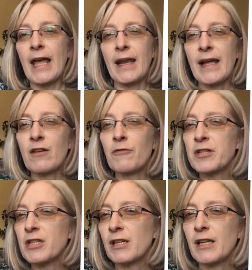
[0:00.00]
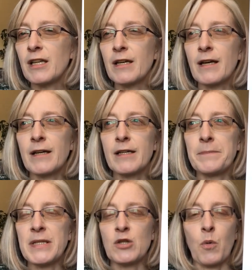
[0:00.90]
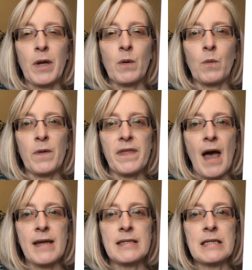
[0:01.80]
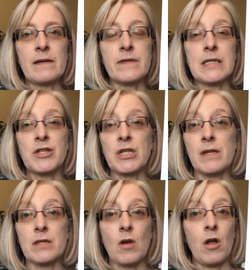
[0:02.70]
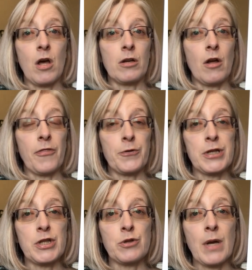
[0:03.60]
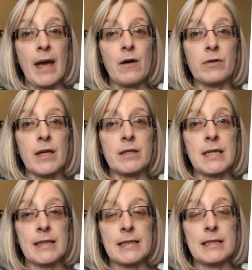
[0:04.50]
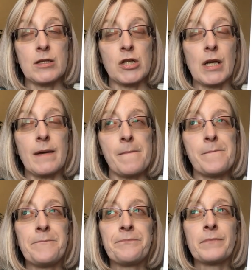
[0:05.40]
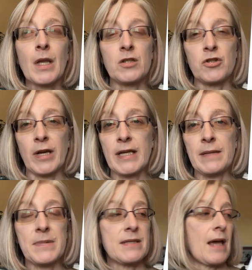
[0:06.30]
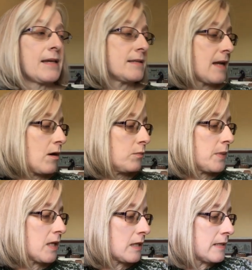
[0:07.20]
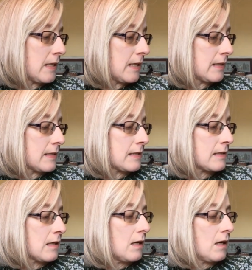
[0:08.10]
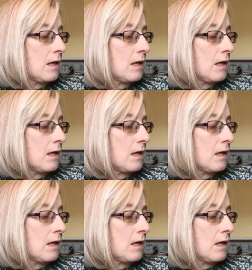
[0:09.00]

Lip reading: And I had originally been toying with the idea of stitching this on a 32 count and tent stitching it to try to keep the size down because it's